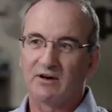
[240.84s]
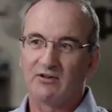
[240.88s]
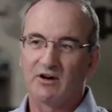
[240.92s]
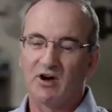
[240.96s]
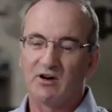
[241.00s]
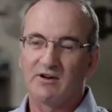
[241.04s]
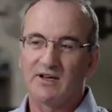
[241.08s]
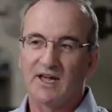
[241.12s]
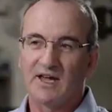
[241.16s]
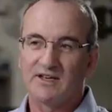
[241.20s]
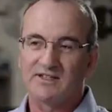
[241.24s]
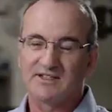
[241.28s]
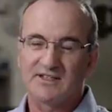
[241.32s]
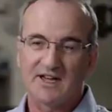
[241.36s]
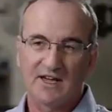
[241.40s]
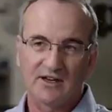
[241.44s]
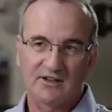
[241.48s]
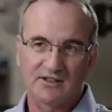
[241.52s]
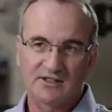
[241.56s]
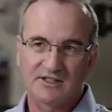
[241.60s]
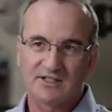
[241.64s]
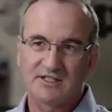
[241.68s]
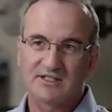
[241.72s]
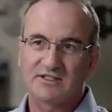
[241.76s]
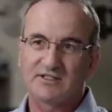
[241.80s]
our own
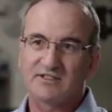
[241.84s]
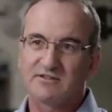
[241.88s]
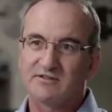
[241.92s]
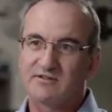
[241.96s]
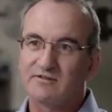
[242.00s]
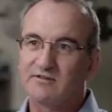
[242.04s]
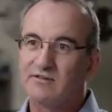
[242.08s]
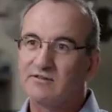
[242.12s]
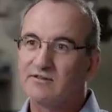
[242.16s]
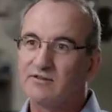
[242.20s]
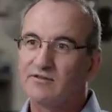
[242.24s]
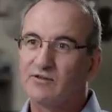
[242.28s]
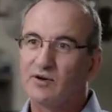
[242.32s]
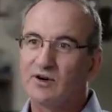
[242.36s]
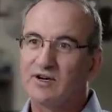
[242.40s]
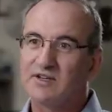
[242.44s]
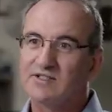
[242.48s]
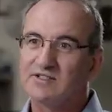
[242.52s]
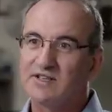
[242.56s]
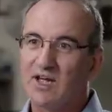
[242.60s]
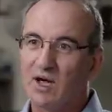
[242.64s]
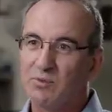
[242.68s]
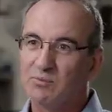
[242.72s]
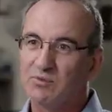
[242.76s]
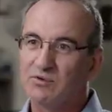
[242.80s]
antennas, for
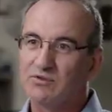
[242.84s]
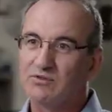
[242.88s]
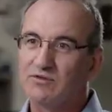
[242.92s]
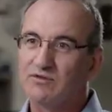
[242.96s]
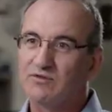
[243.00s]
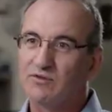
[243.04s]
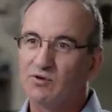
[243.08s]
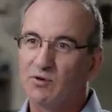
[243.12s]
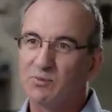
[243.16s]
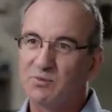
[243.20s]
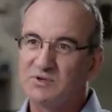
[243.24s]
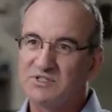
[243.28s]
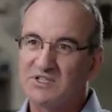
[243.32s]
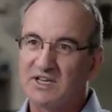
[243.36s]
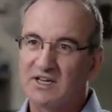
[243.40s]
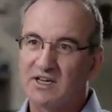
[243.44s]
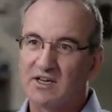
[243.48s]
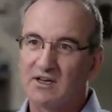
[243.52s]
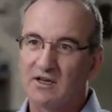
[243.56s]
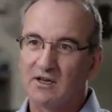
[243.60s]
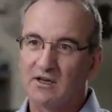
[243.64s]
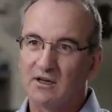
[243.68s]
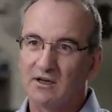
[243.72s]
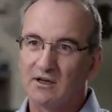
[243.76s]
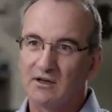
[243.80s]
example, for
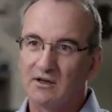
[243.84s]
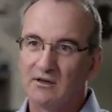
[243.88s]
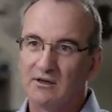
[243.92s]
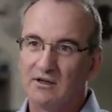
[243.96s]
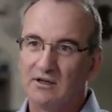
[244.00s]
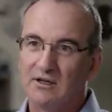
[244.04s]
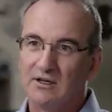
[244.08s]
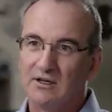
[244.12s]
particular